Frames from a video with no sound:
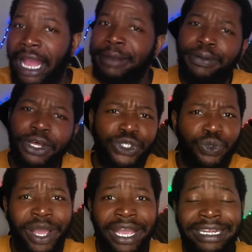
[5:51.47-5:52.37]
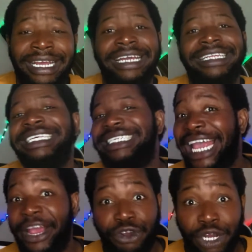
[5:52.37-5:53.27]
And plus, Wayne, this
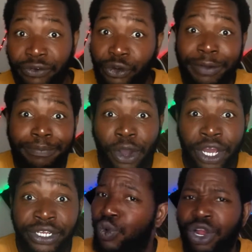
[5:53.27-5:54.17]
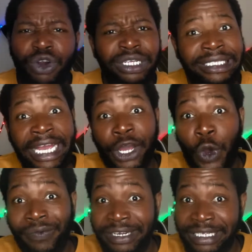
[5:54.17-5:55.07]
area of Greenpoint, we're going to take
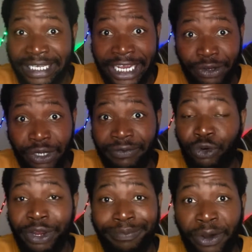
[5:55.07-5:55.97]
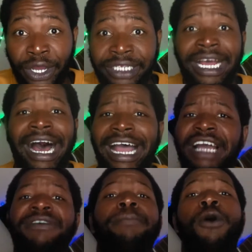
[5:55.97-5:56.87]
over this area of Greenpoint. I
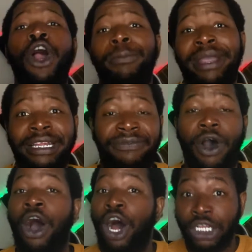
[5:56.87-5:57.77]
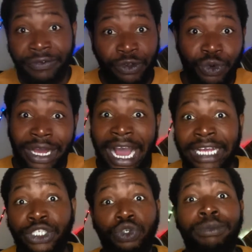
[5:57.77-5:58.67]
have an apartment for all of you
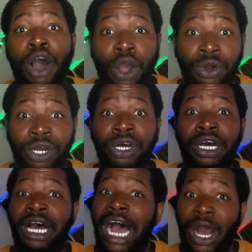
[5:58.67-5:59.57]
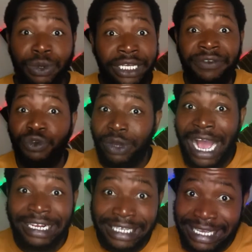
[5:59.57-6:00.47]
guys tomorrow. I will give you
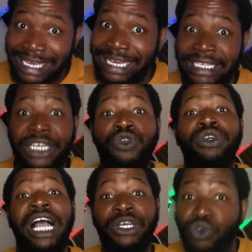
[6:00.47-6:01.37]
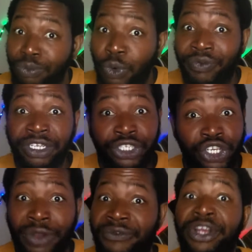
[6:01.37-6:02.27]
guys the keys and you guys will move into
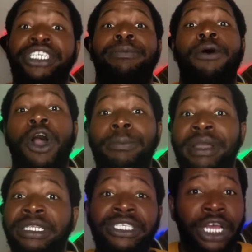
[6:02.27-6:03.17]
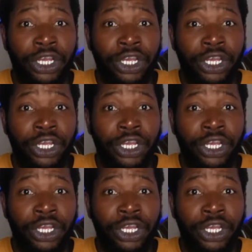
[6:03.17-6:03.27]
your fresh apartments.